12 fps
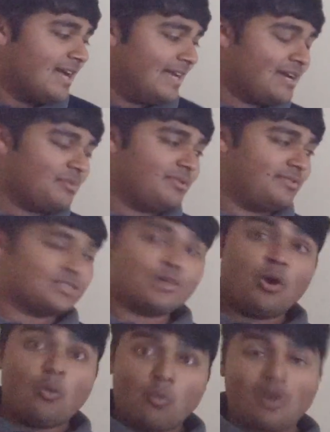And now we've just
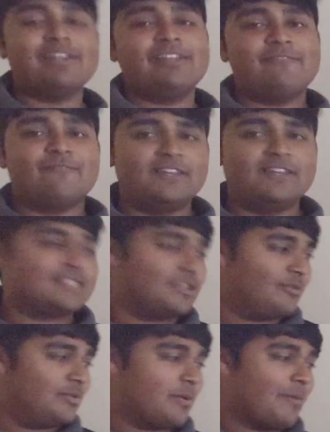got one infinite
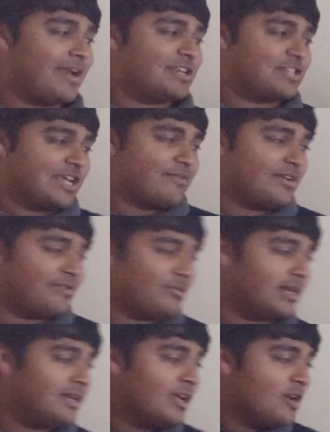series. We managed to get rid of
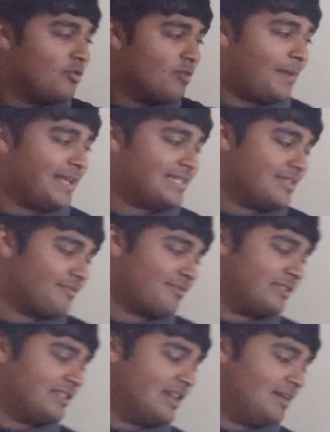one, replace it
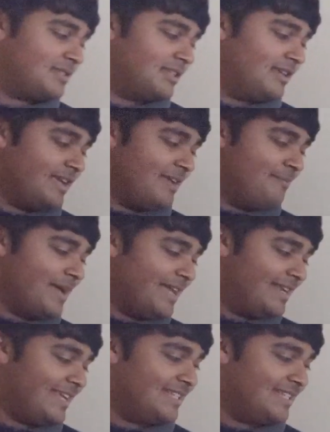for a term to
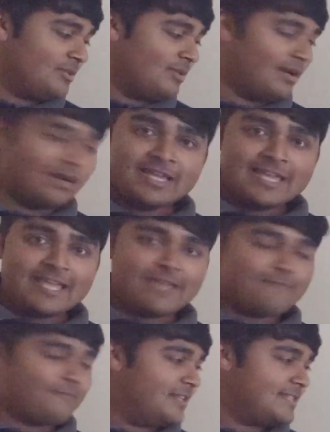embed into our
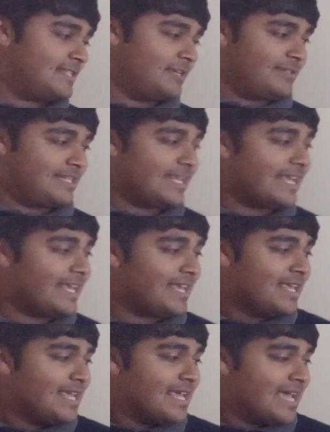infinite series
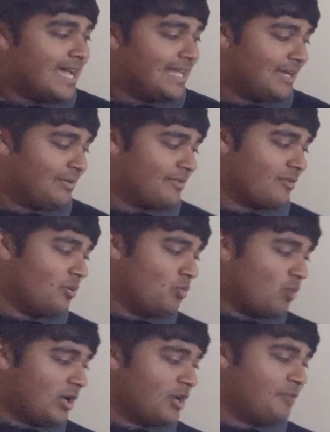here. And now we've
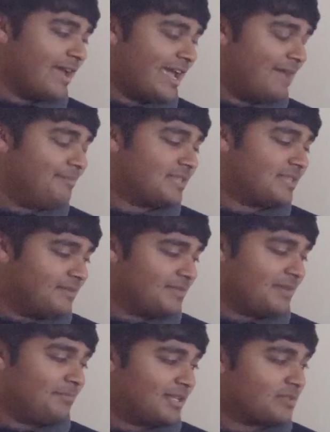got 1 over m
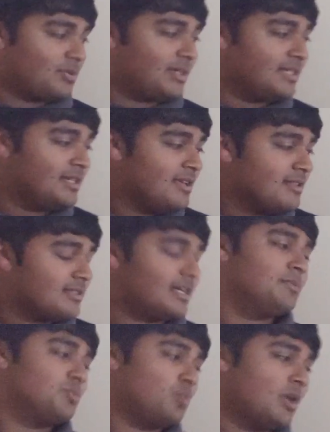times m plus 1
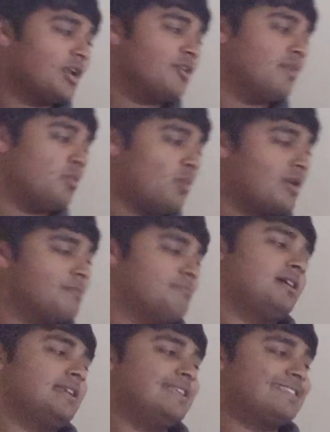times 1 over 1
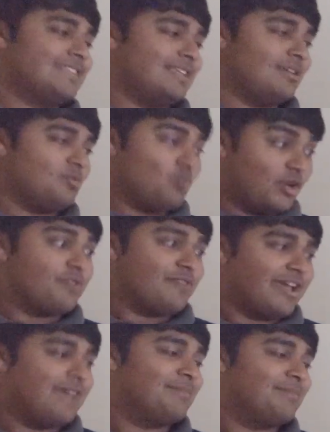minus 1
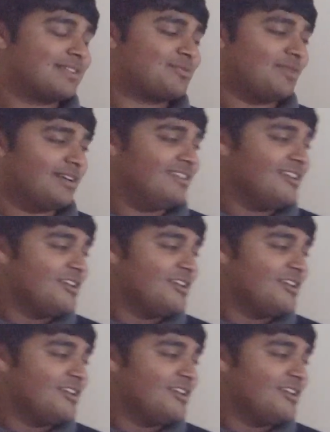over m plus 1.